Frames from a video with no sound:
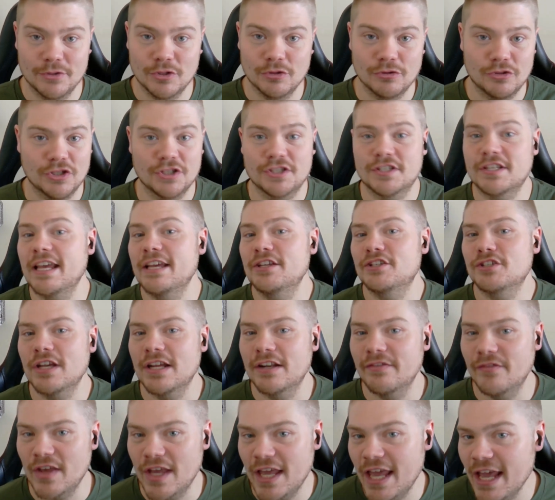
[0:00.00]
So just in case you got
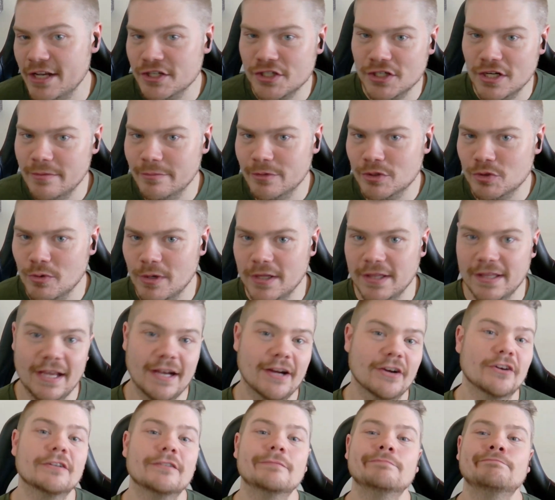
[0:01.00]
a vacation in between
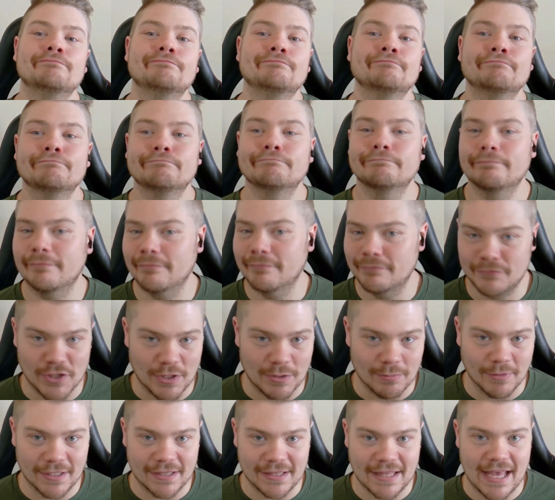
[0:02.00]
there,
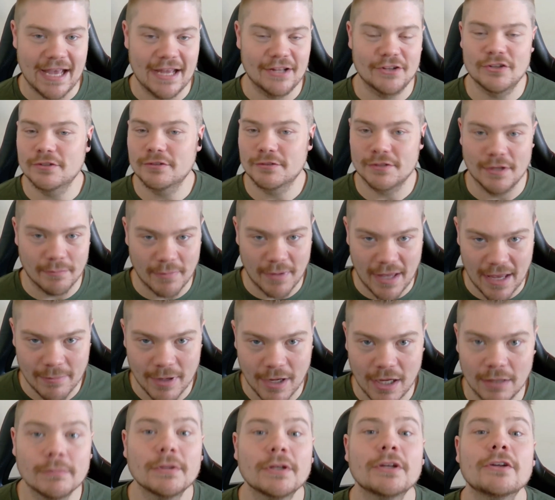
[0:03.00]
something like that, something came
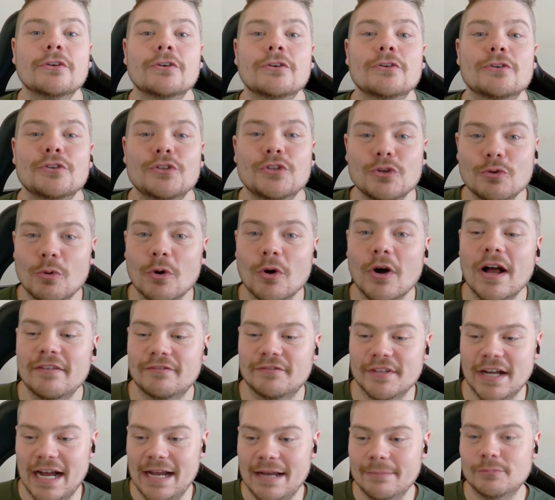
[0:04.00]
up, you will have
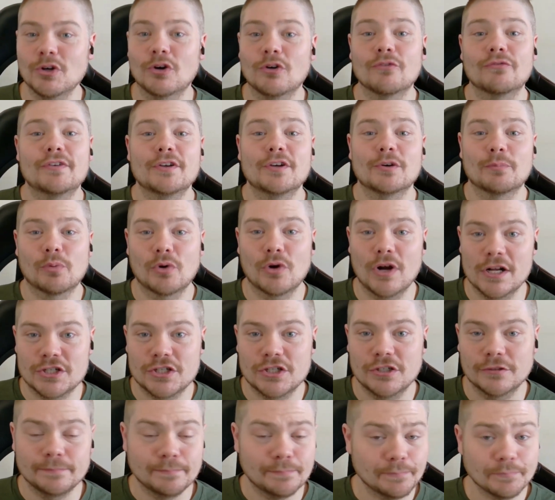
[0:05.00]
time. Don't feel
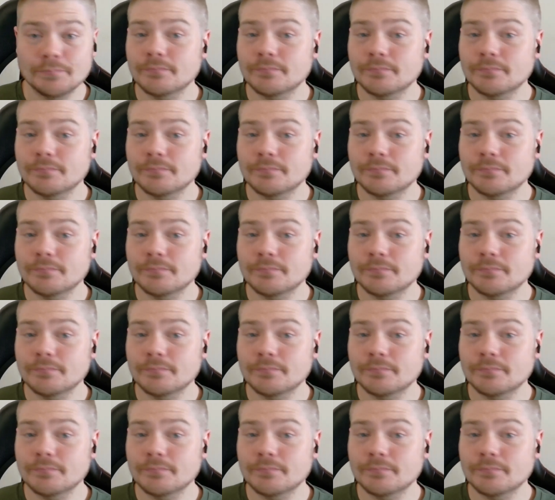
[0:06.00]
pressured.